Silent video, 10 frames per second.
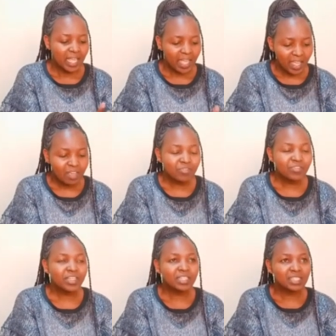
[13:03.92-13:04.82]

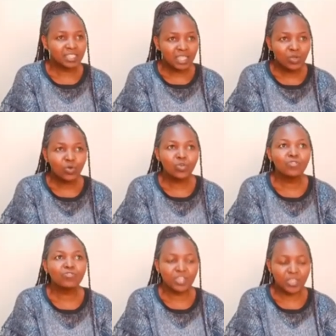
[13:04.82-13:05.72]
every single
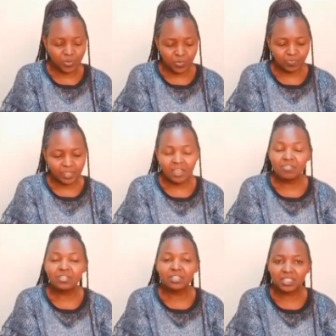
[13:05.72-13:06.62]
view,
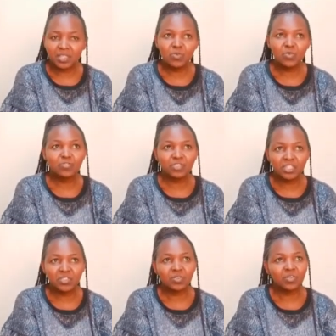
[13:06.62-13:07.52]
every single
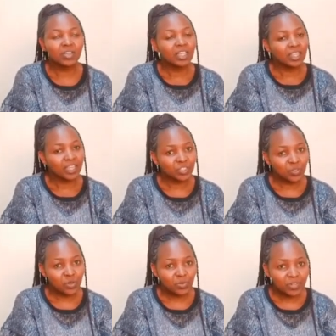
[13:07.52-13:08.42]
video that you're
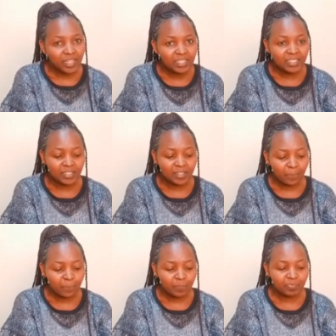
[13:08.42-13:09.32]
creating
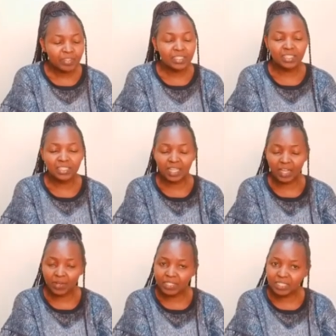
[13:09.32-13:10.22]
is
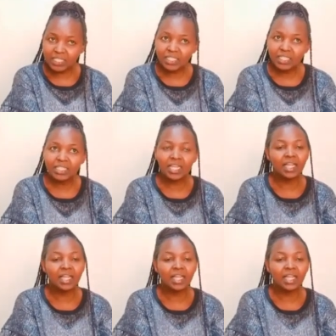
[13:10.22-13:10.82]
guaranteed